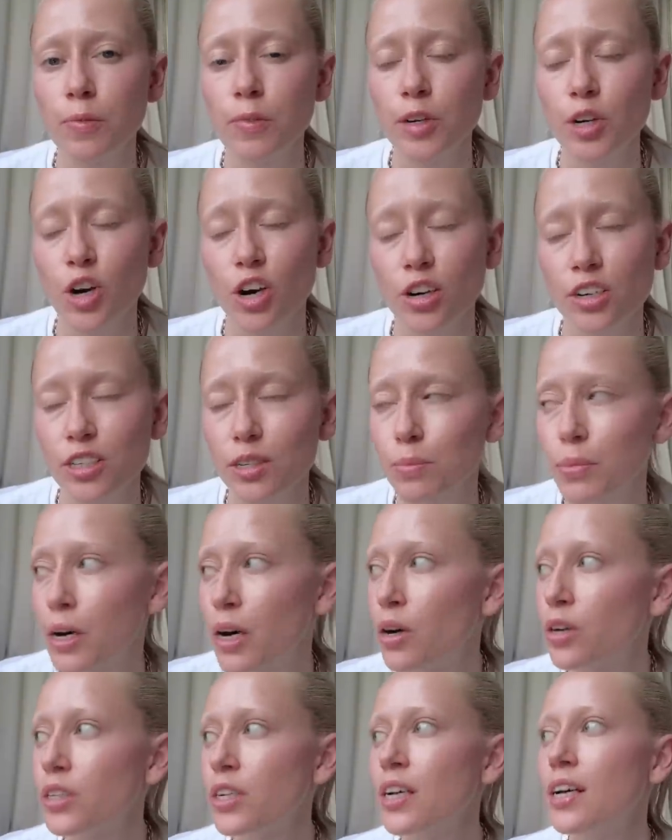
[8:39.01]
talked
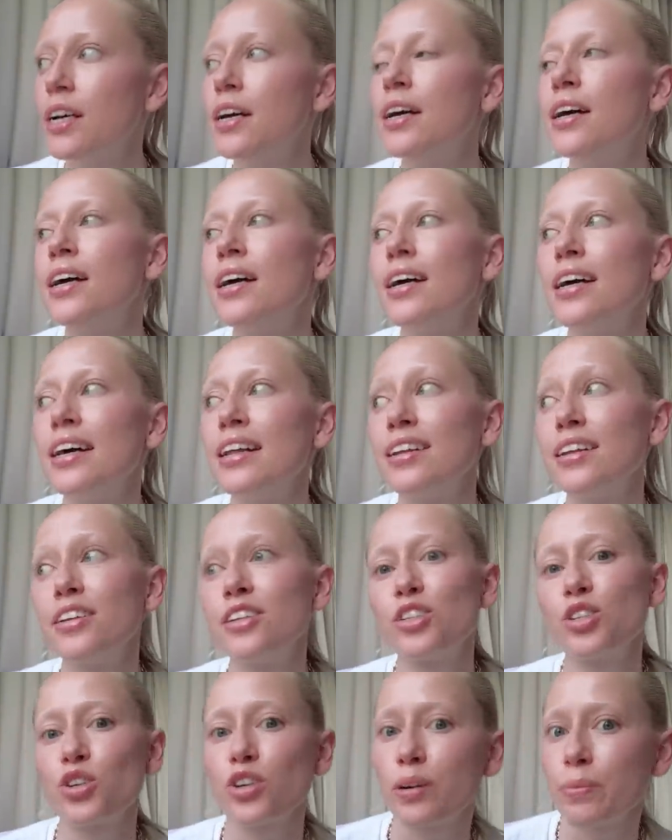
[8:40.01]
about in the
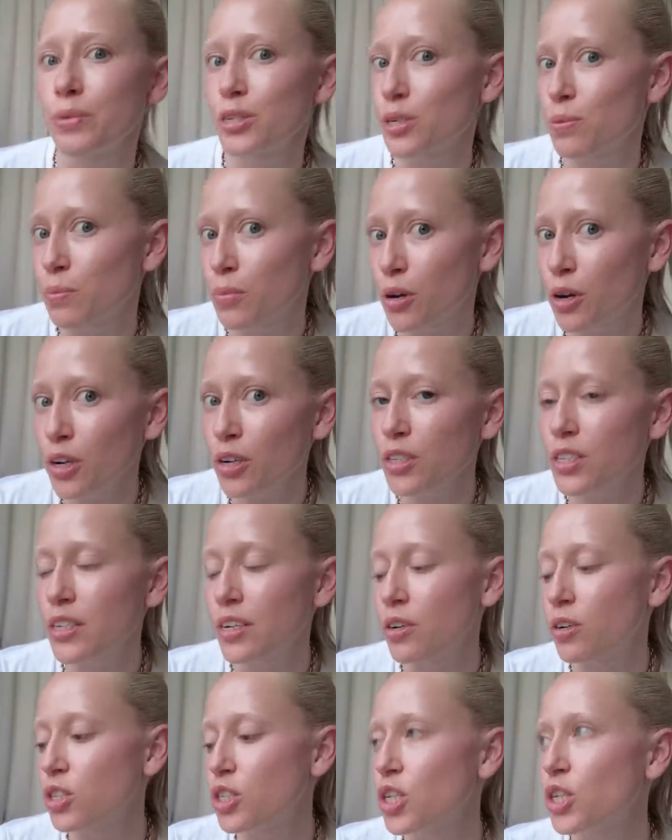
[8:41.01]
description box,
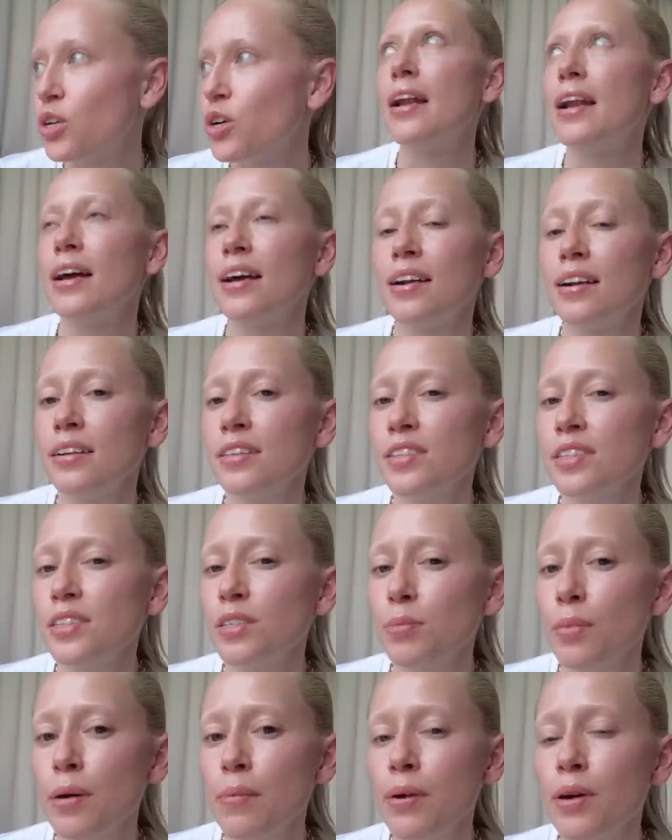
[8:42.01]
and also
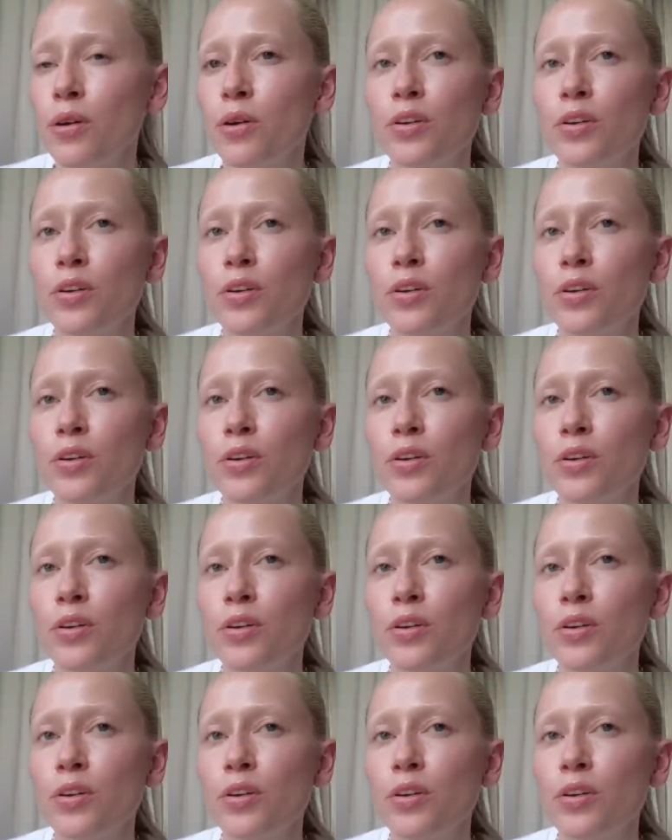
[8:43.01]
playlists maybe.